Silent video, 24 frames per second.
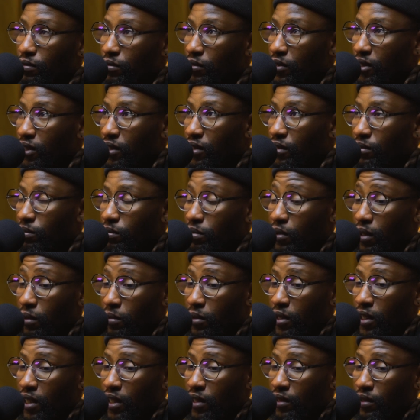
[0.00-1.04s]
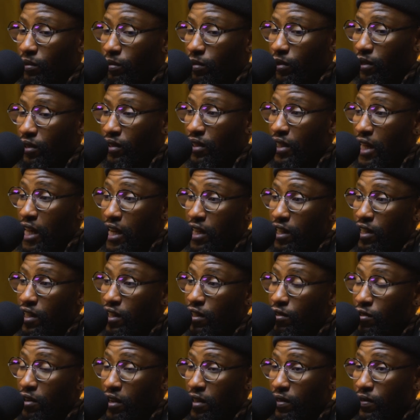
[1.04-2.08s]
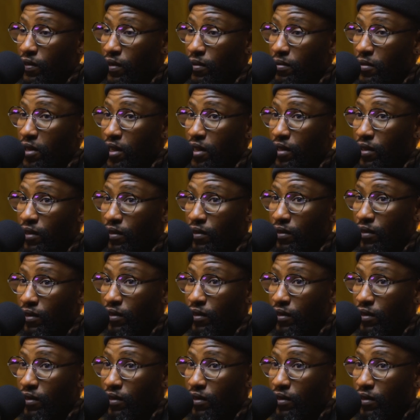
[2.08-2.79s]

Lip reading: she probably has personality traits from me.